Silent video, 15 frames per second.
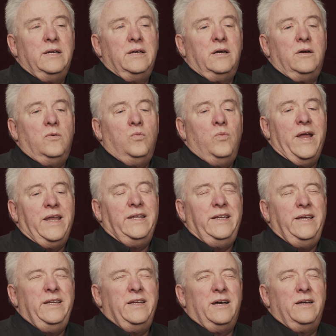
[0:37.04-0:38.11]
when
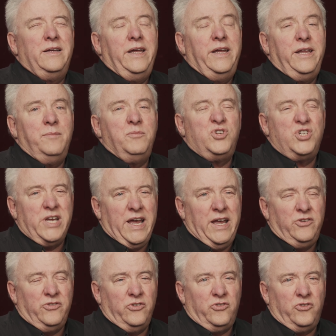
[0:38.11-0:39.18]
the idiom
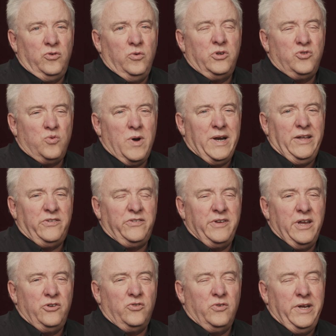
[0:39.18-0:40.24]
changes to a 20th
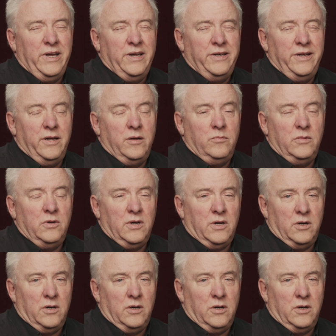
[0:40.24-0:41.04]
century idiom